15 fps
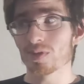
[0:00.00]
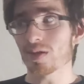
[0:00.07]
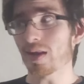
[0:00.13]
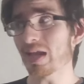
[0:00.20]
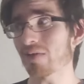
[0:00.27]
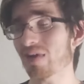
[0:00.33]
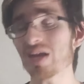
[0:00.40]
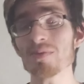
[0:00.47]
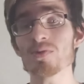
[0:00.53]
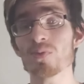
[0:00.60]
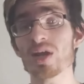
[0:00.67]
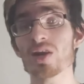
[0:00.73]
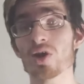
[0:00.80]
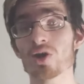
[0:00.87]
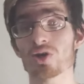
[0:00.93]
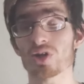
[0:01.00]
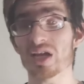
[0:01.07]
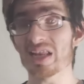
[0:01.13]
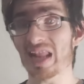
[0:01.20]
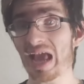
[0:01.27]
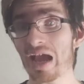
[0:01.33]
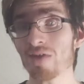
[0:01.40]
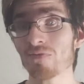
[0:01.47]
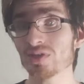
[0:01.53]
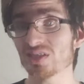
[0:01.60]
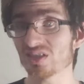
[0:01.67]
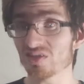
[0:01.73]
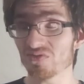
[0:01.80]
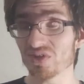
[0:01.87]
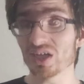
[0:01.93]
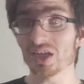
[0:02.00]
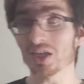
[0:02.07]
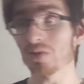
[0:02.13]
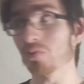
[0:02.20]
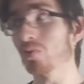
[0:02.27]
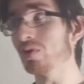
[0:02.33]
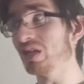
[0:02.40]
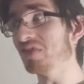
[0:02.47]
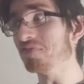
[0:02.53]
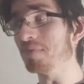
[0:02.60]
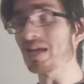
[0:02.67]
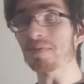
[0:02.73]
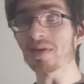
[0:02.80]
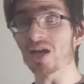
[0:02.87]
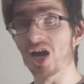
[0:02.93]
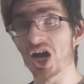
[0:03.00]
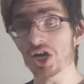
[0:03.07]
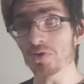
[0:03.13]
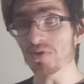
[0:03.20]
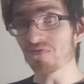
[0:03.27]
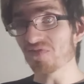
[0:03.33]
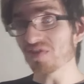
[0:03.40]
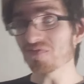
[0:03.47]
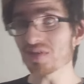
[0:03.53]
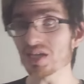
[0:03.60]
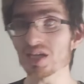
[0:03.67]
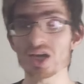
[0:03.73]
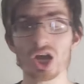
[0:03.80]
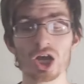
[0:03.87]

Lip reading: Like, when I mean way longer, an average civilian will live maybe 150,